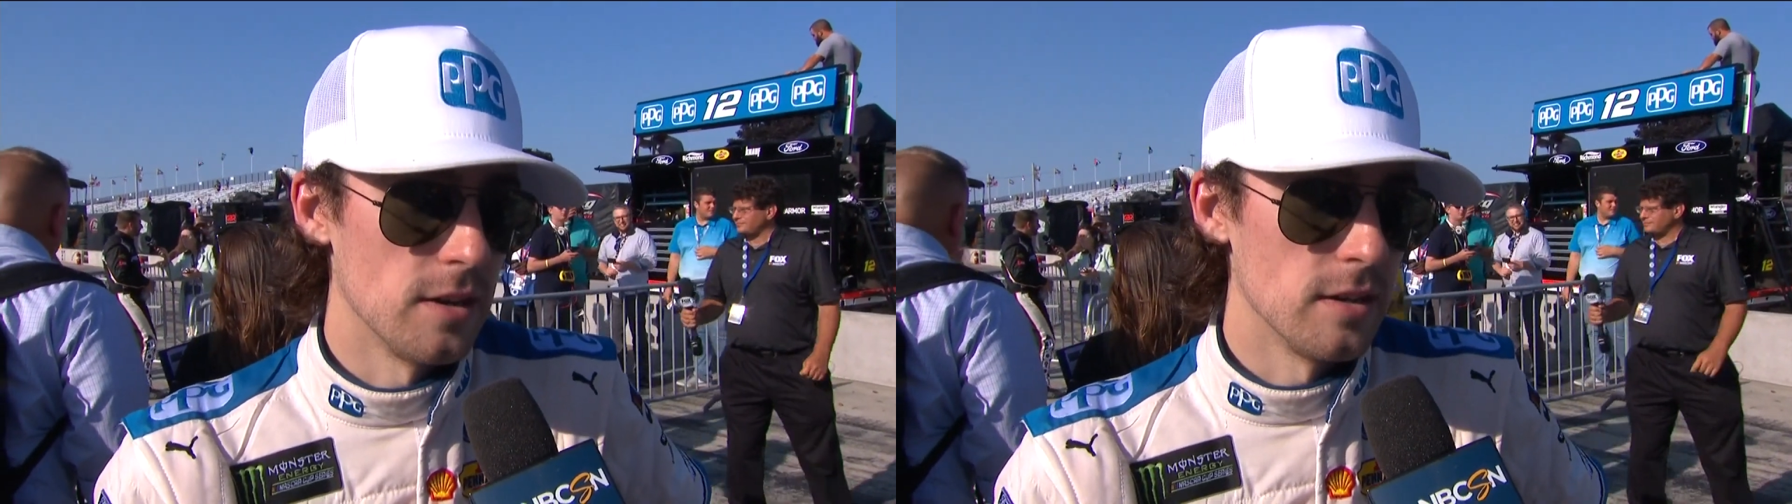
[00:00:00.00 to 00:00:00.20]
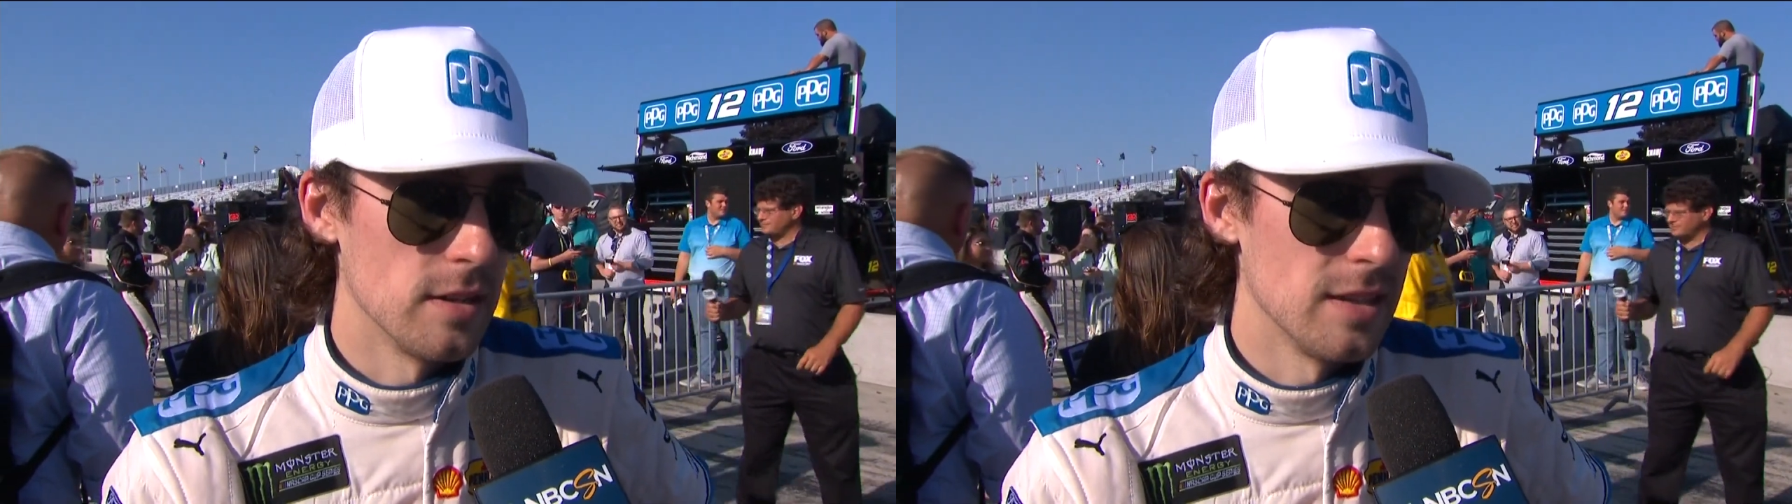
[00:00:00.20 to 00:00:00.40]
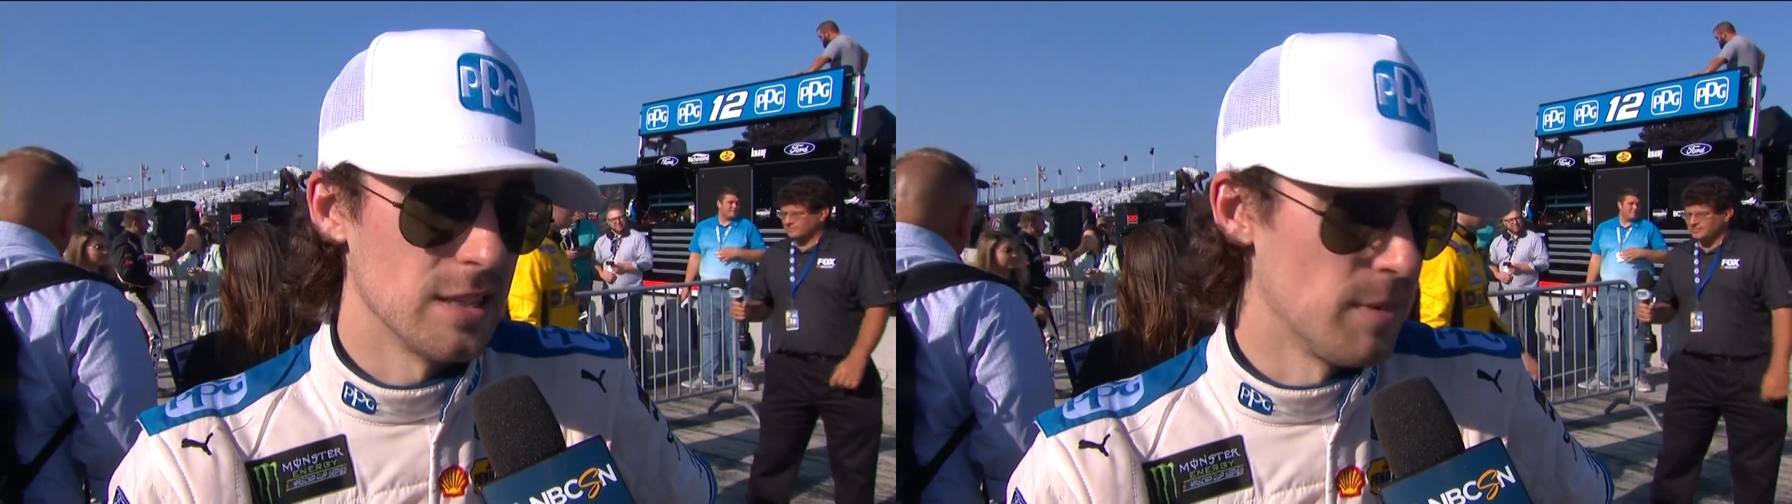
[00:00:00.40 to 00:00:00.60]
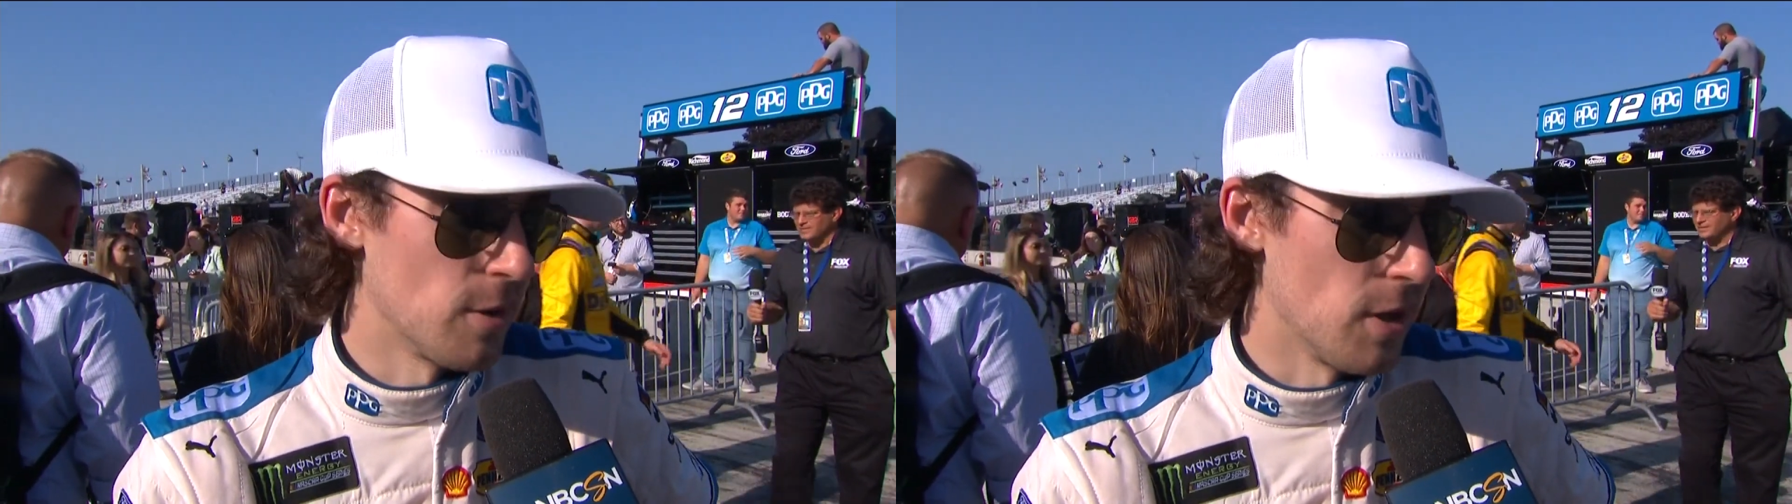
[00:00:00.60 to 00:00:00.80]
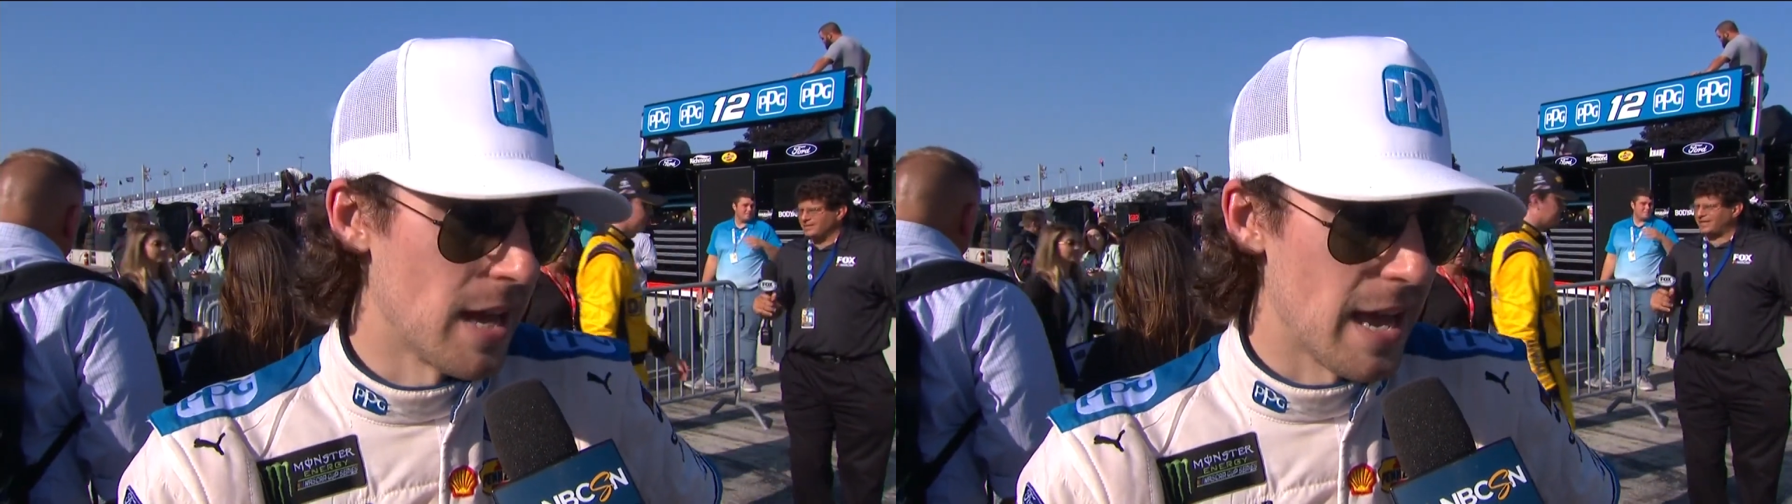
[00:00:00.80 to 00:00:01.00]
and that's
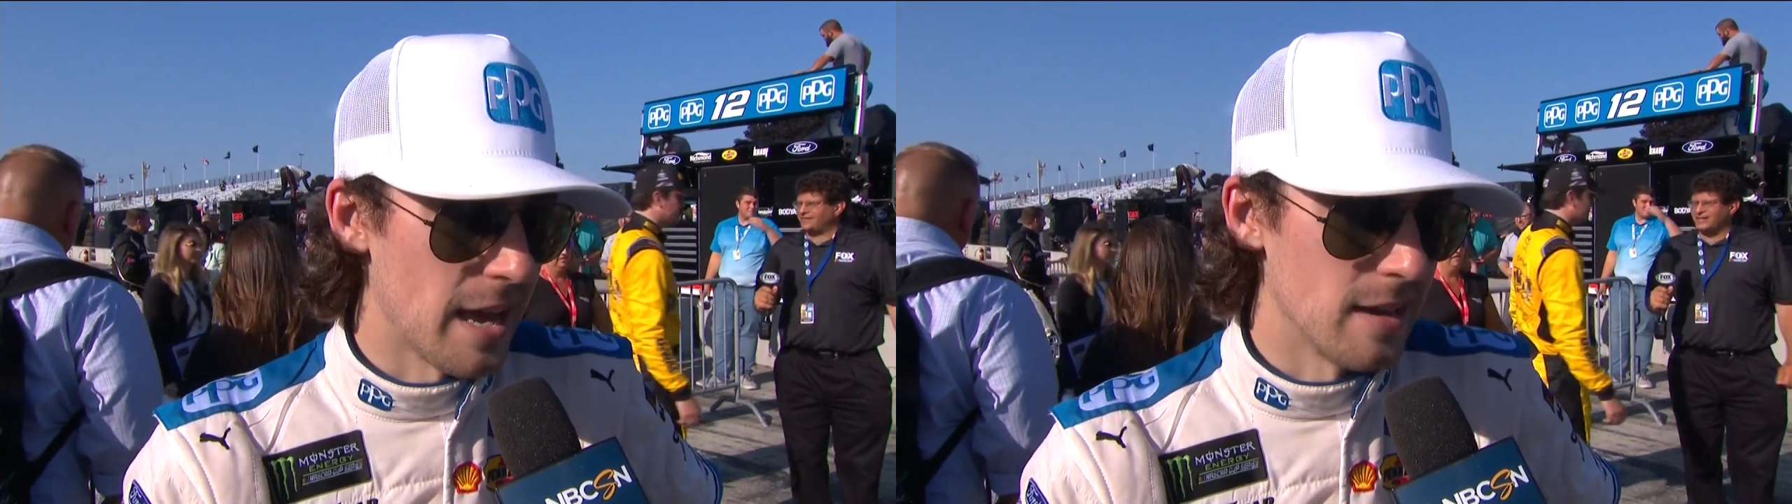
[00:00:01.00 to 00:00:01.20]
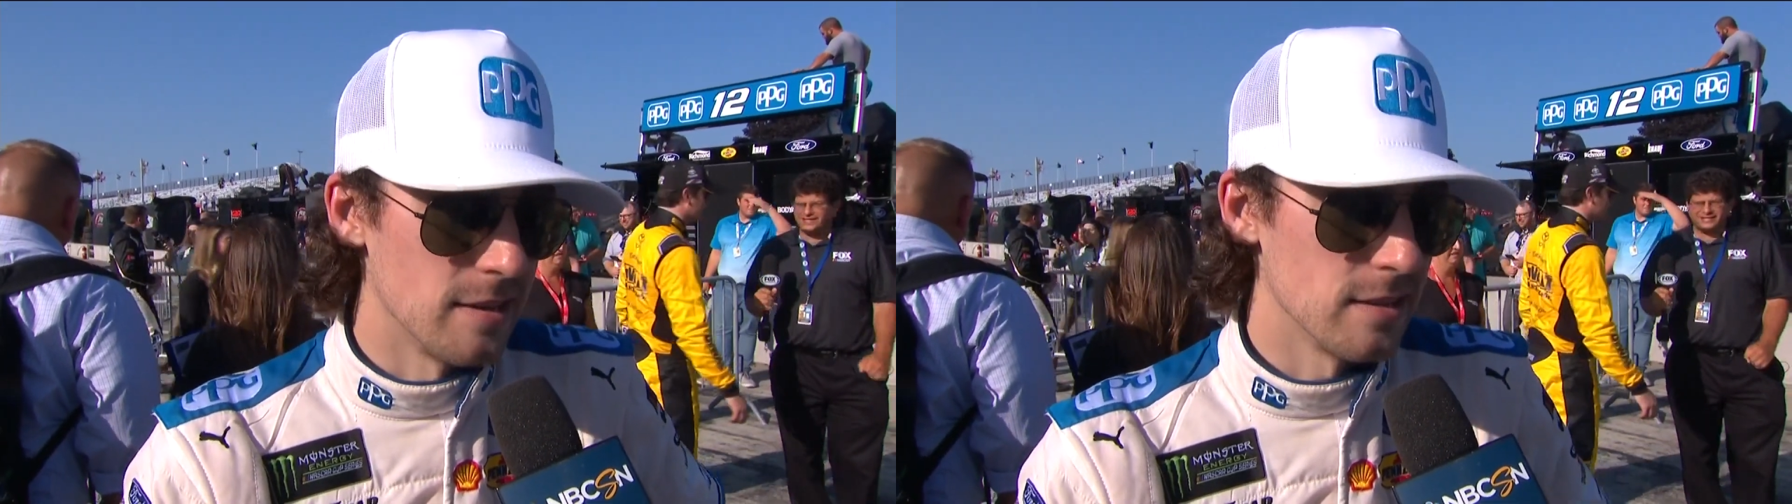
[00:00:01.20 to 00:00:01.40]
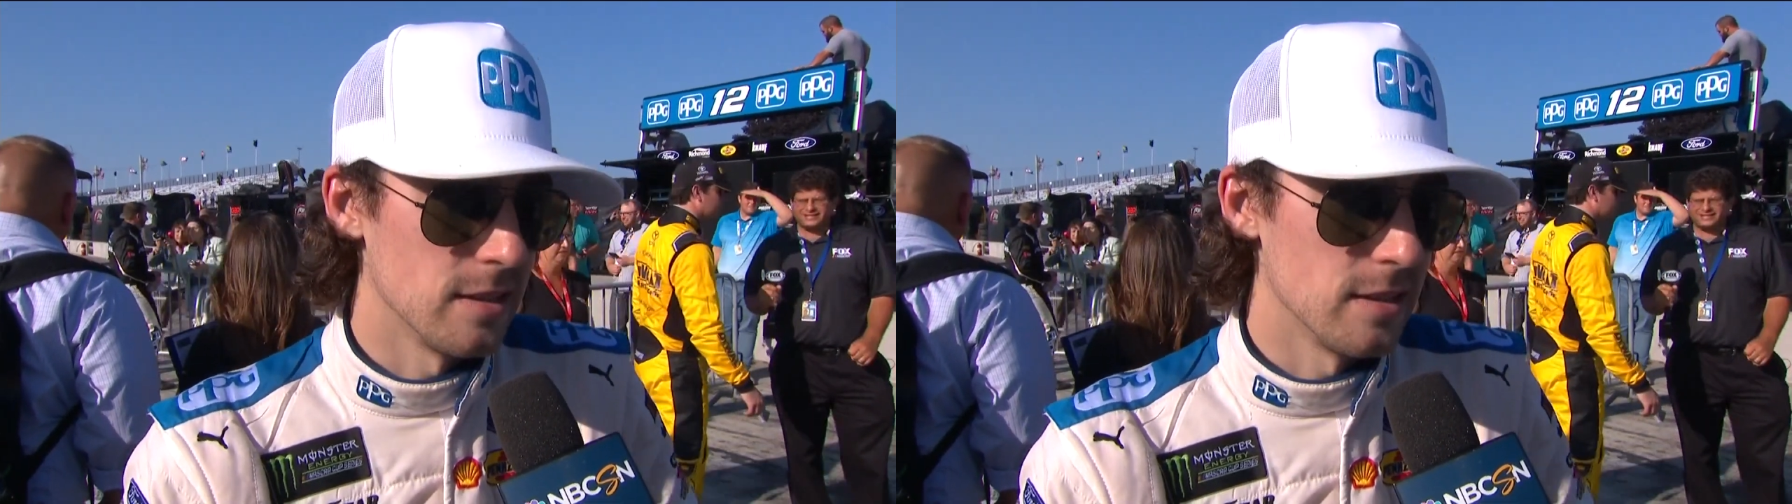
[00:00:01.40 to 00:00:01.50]
about all I had.